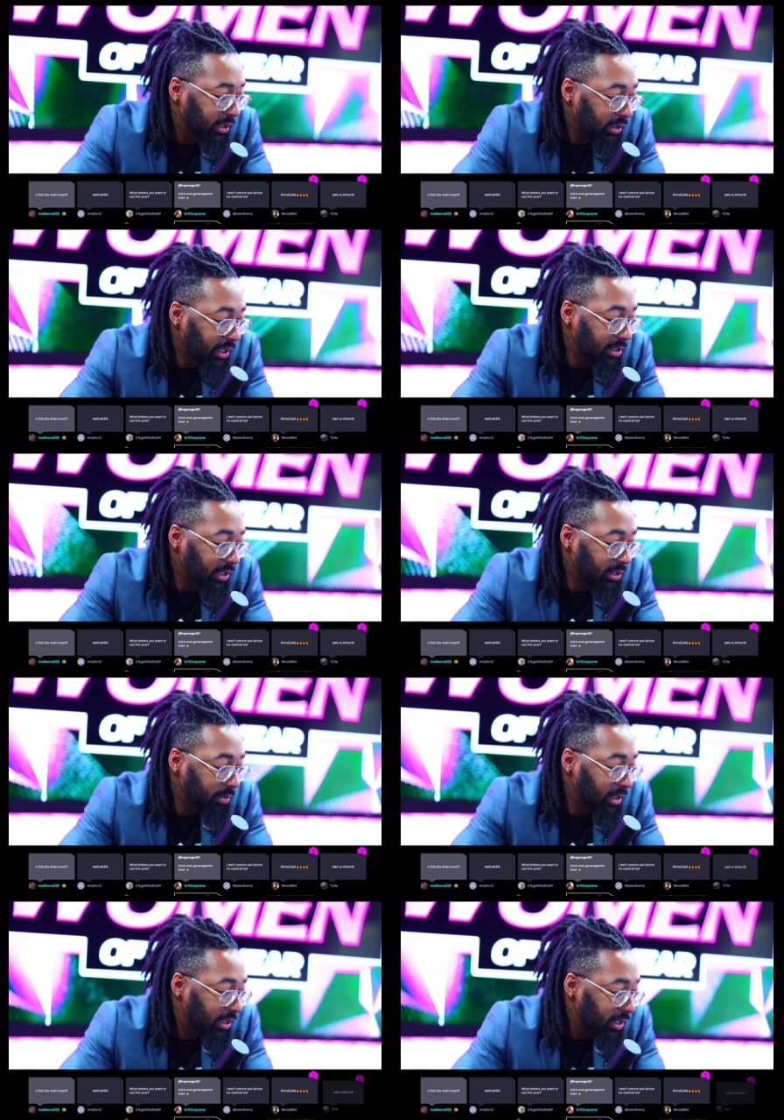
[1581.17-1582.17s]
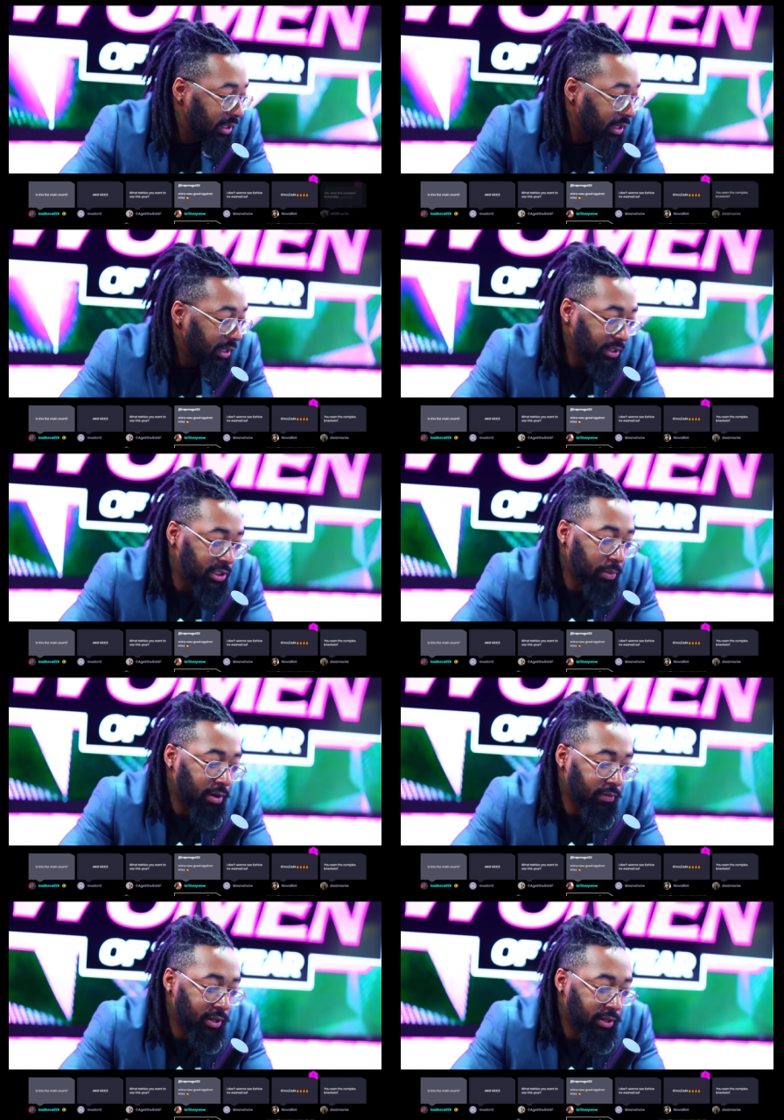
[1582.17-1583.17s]
That's it to me. This is main
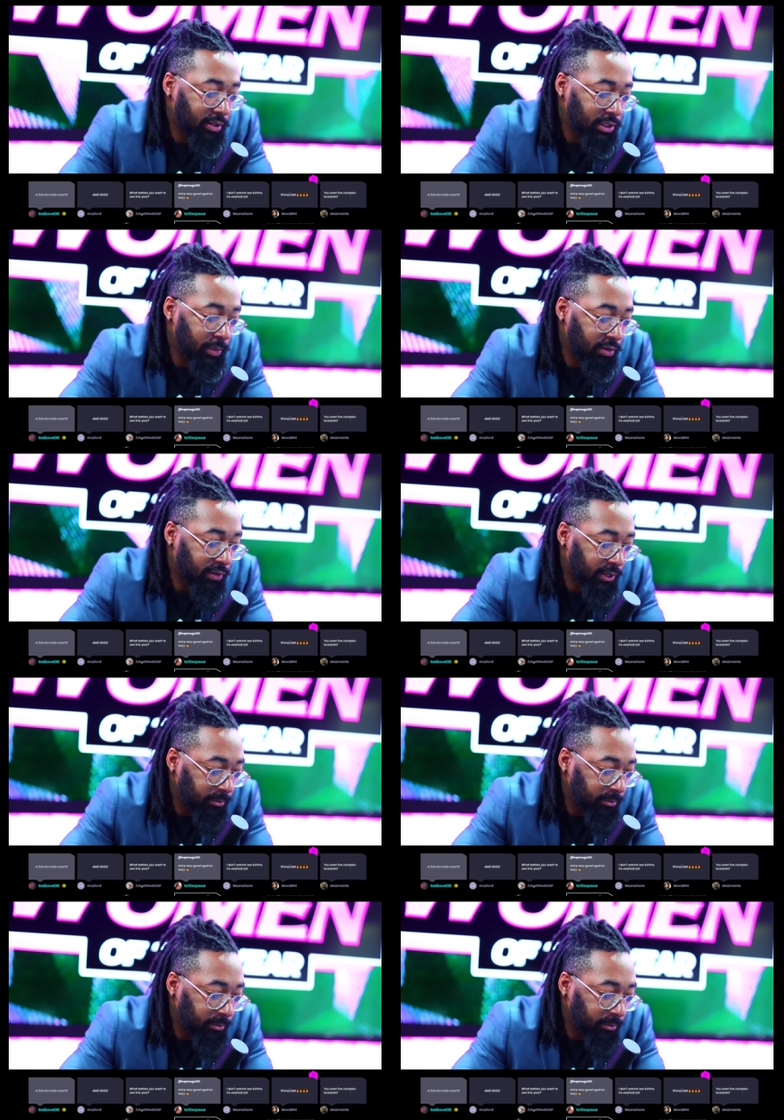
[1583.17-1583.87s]
event. This is main event.